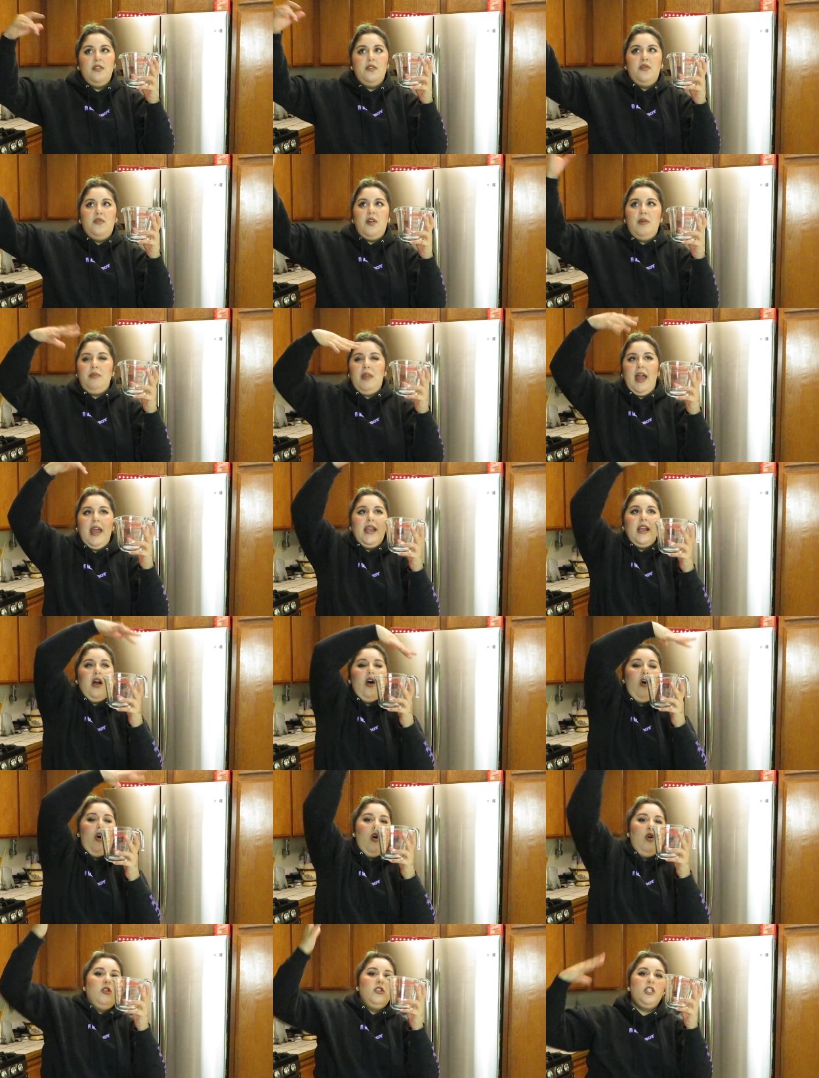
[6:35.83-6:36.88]
from like
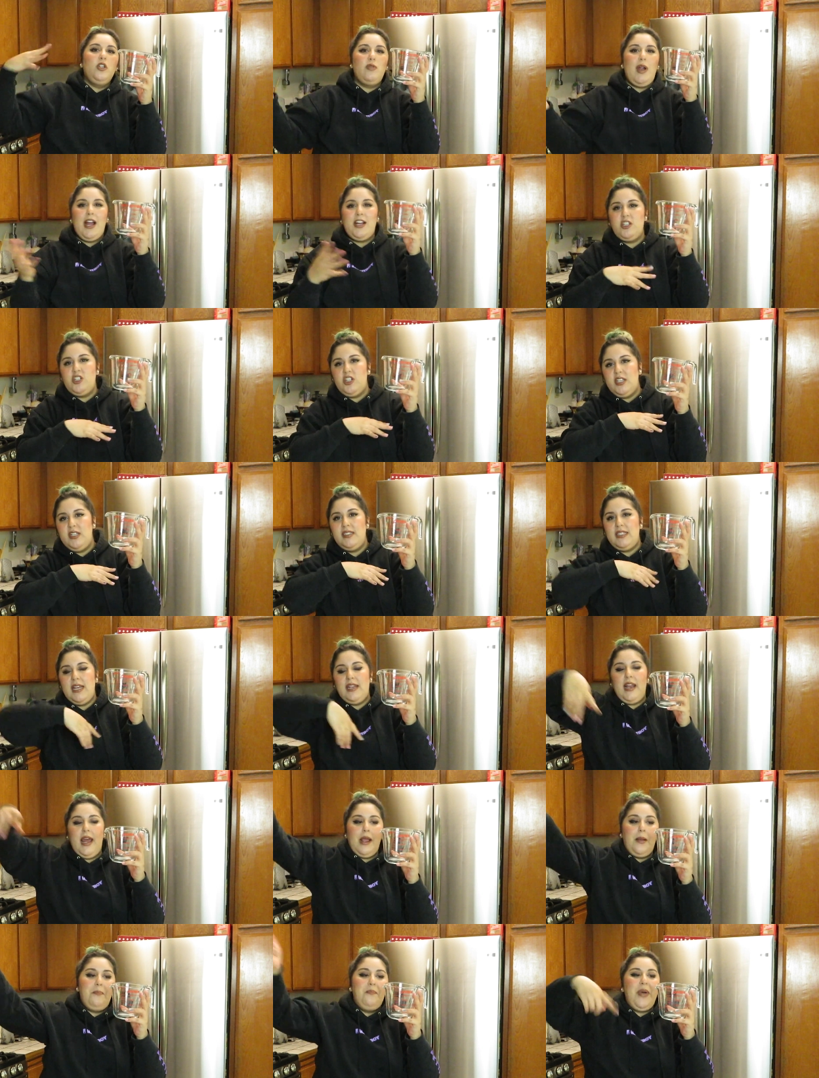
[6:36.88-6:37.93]
all directions and
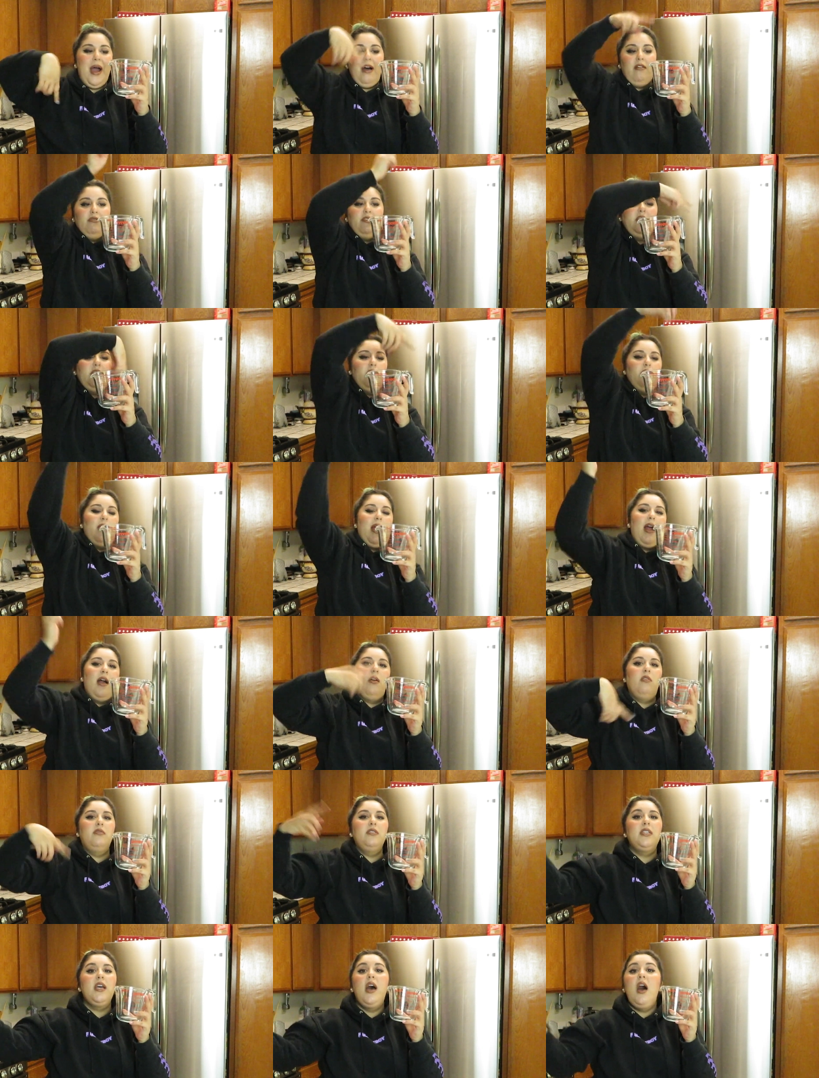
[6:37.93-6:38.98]
like bounce
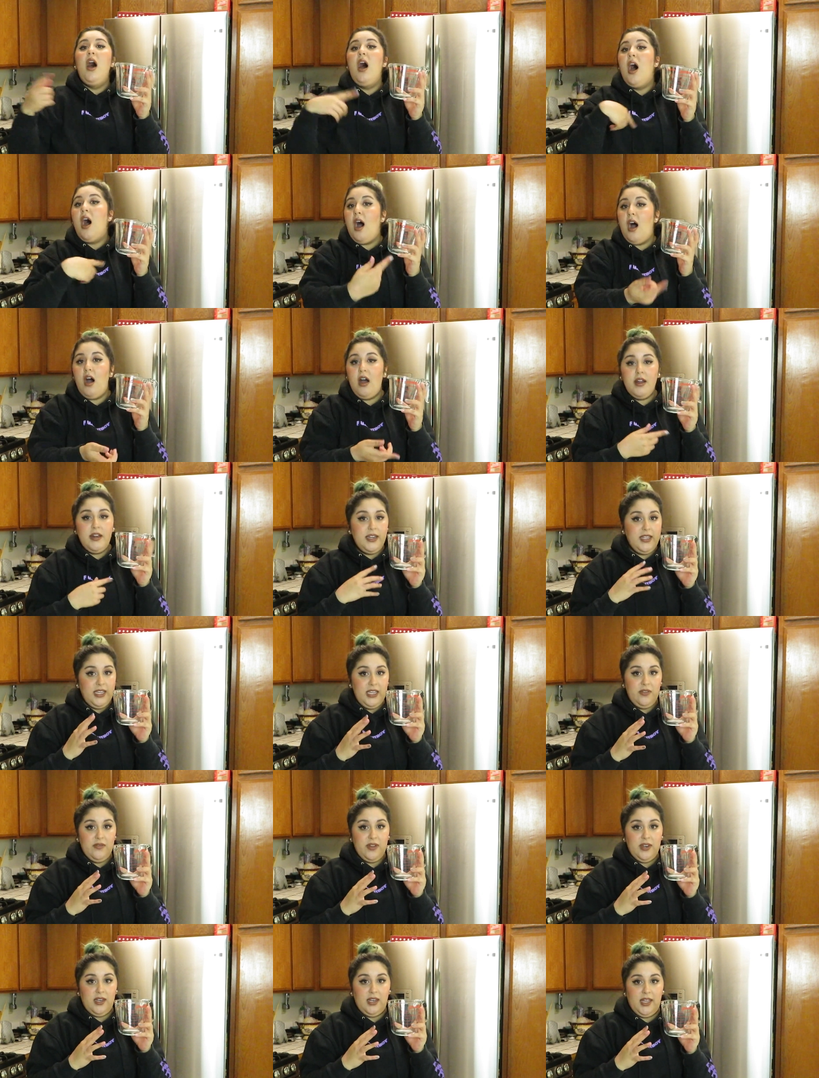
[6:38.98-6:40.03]
around
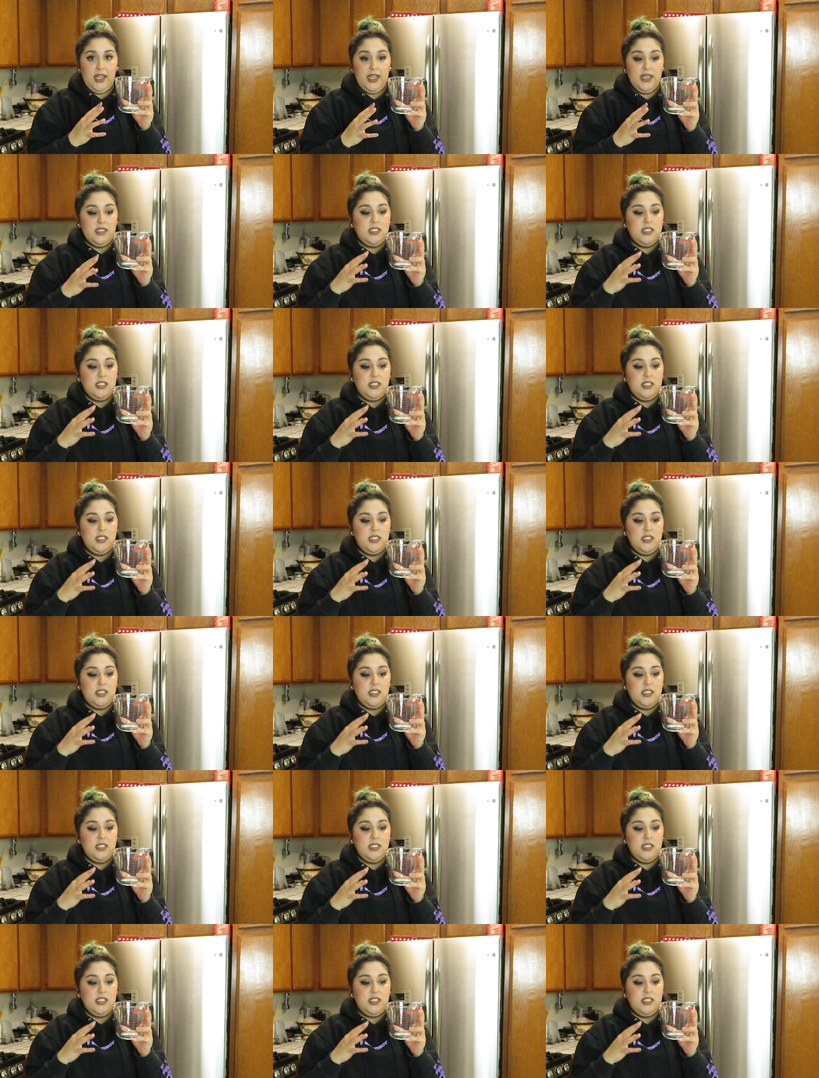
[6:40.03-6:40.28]
unevenly.